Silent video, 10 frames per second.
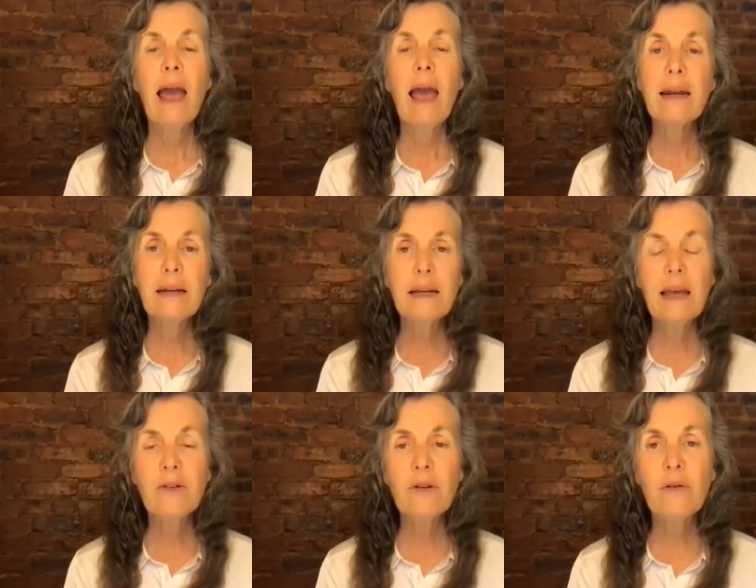And it
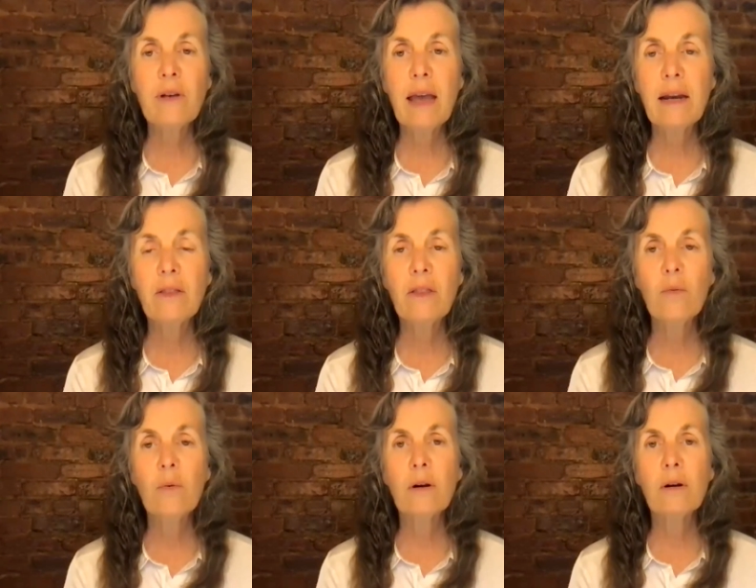has created the
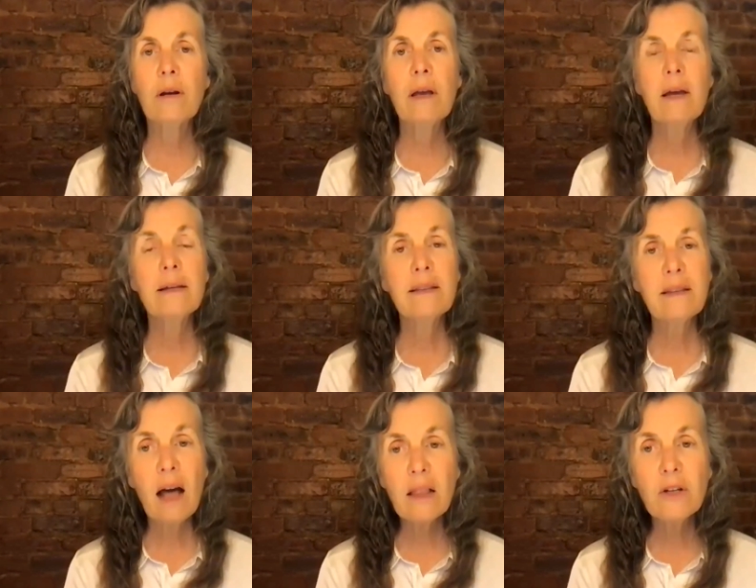word
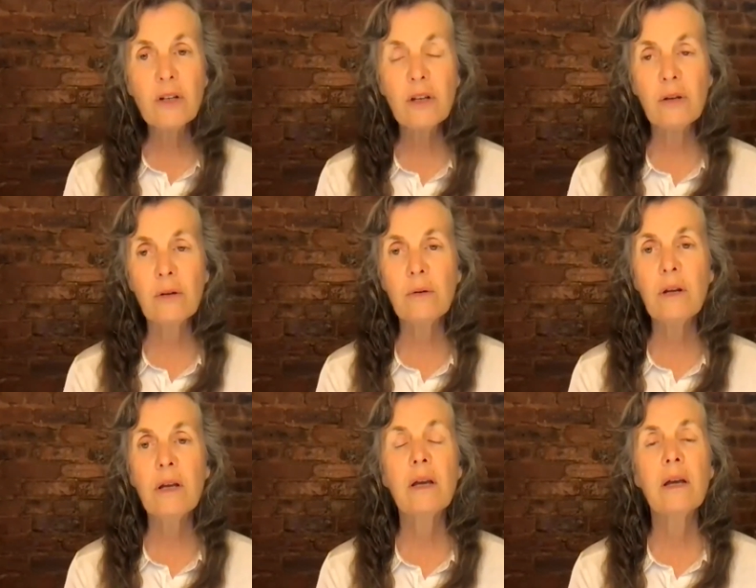
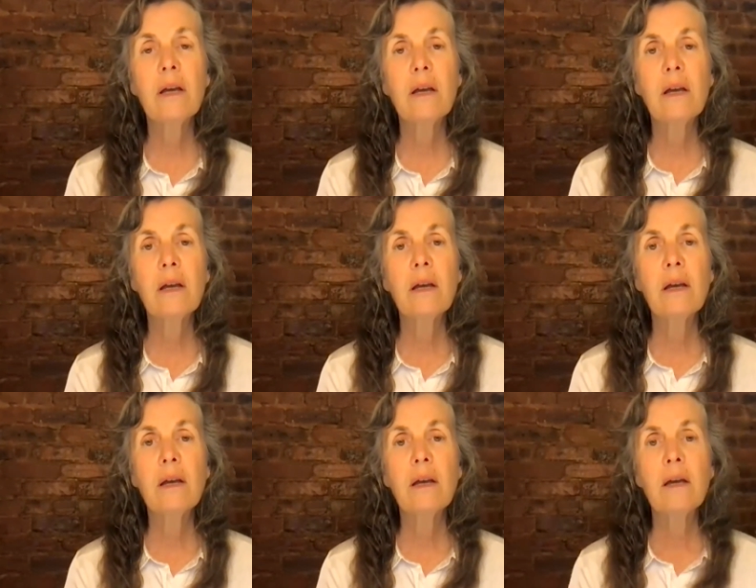solitude
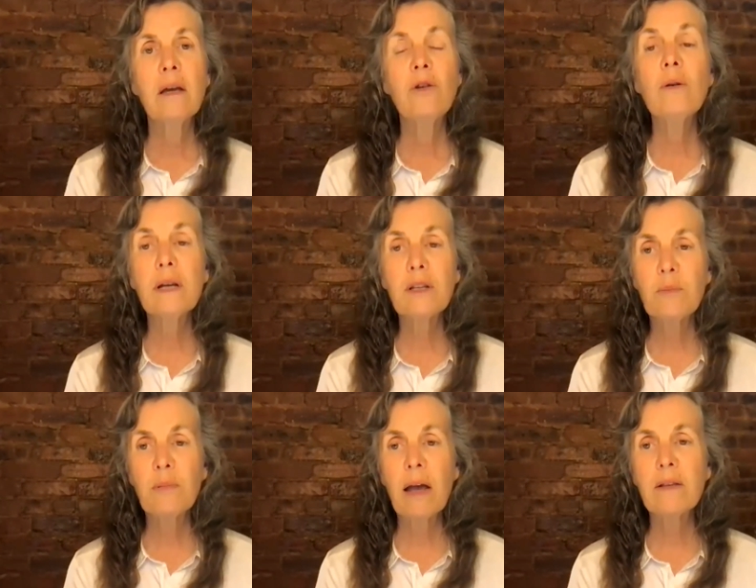to
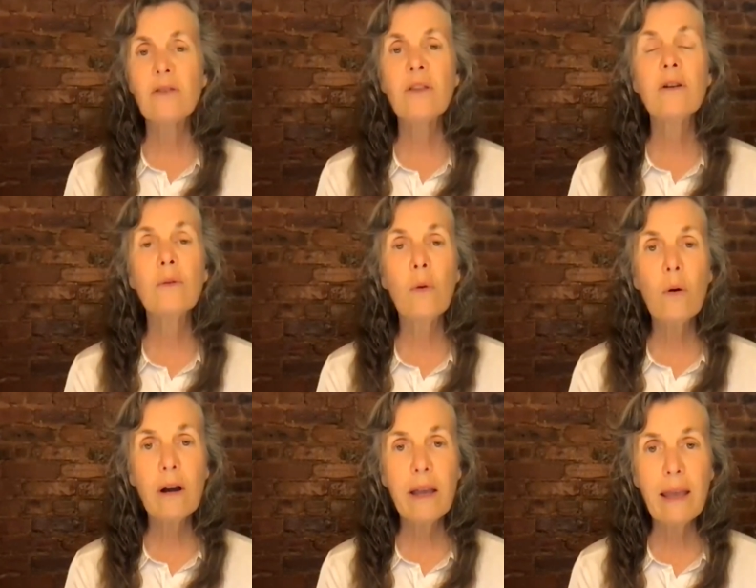express the
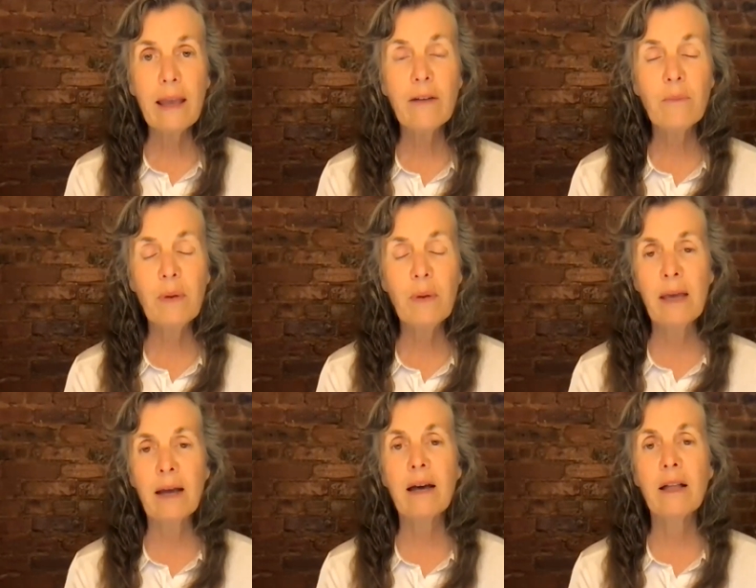glory of
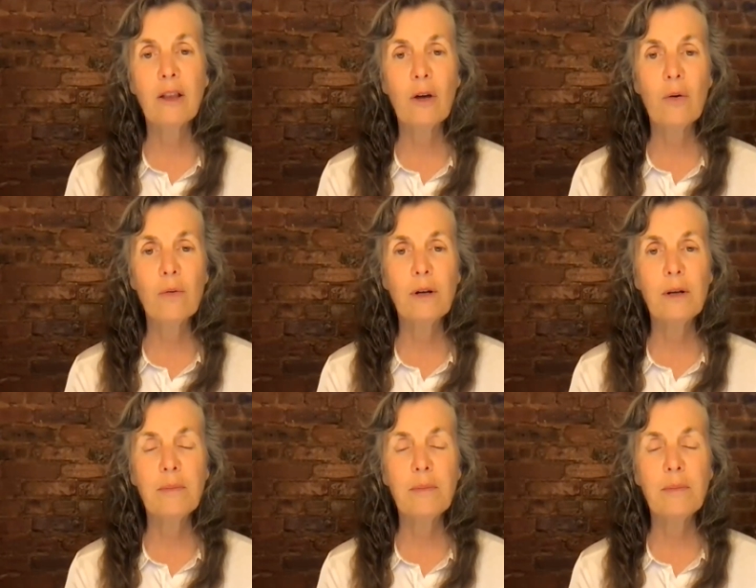being alone.